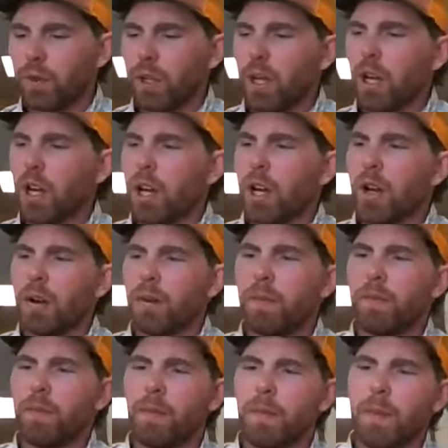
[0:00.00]

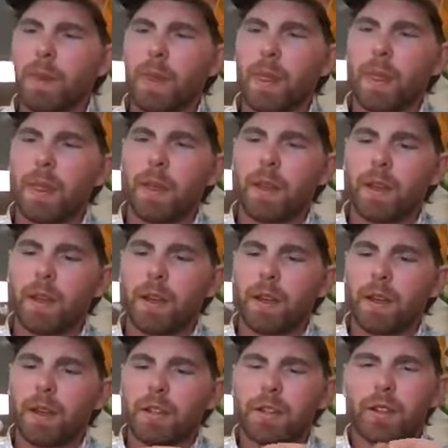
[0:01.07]

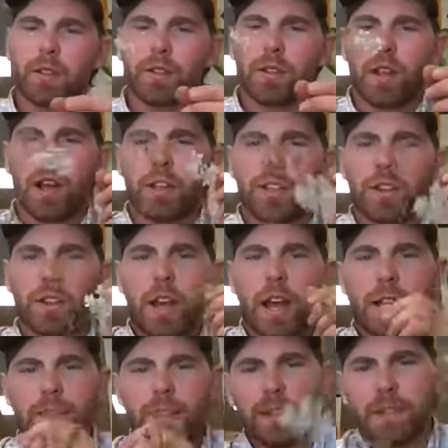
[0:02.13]
So cilantro
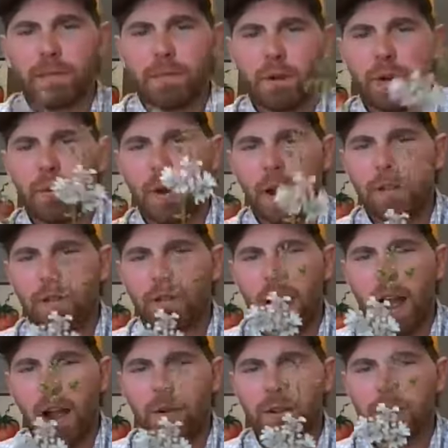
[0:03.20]
has these pretty white
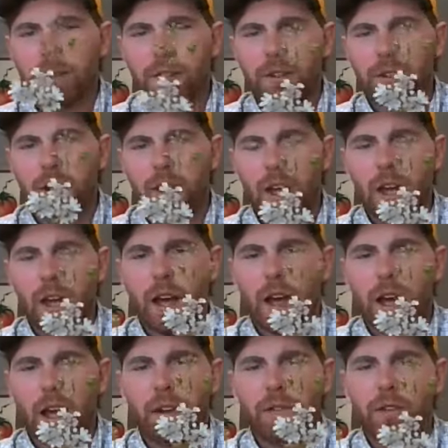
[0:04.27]
flowers.
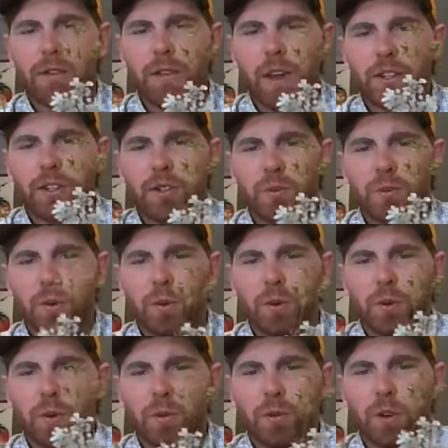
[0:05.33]
Every
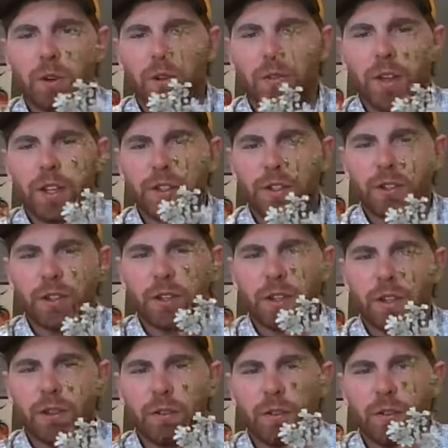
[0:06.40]
vegetable will
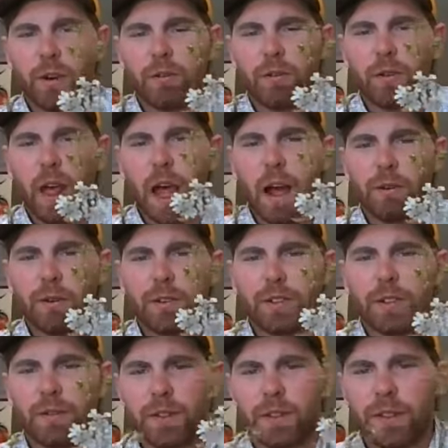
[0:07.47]
eventually grow flowers
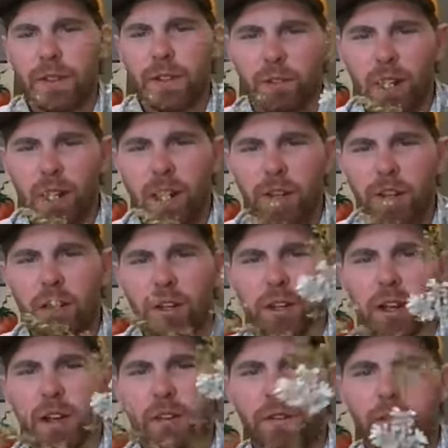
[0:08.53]
if it's in the ground long
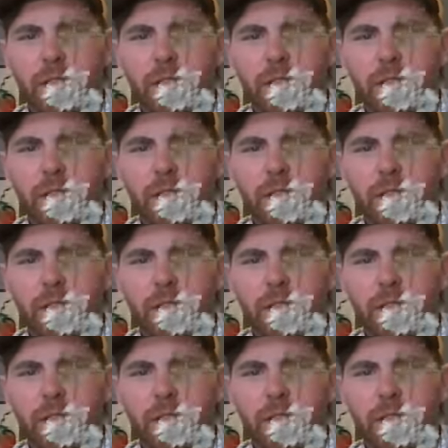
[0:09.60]
enough.